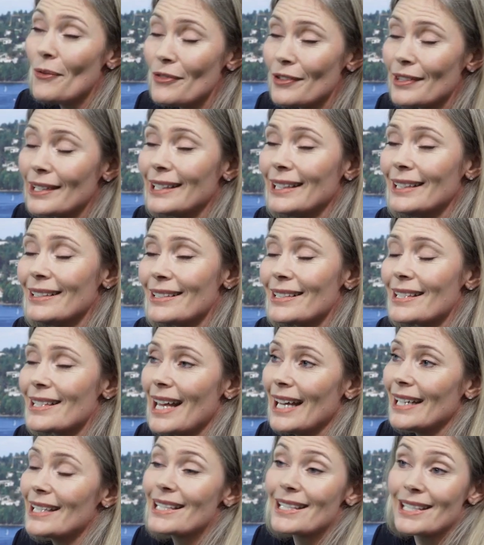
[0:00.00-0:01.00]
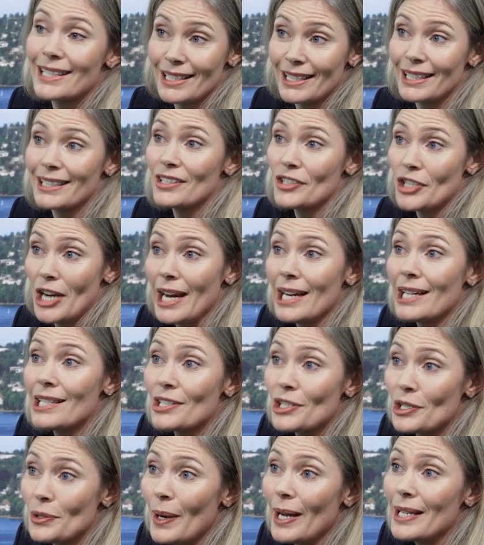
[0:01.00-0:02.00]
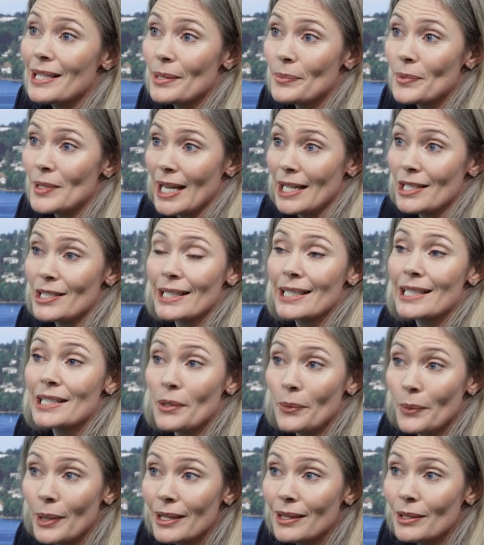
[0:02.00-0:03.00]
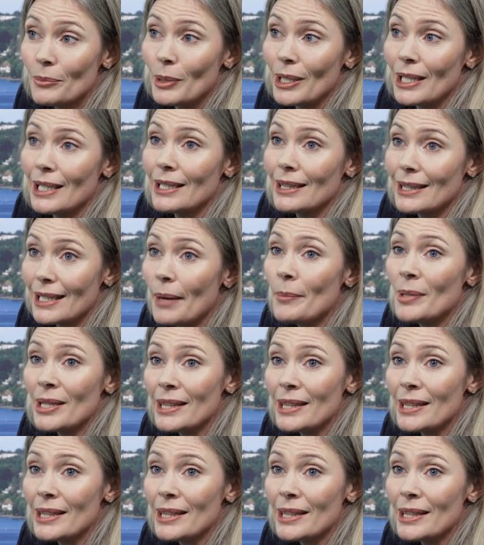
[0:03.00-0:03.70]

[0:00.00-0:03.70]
Over the years, that's changed quite substantially. So in the beginning, I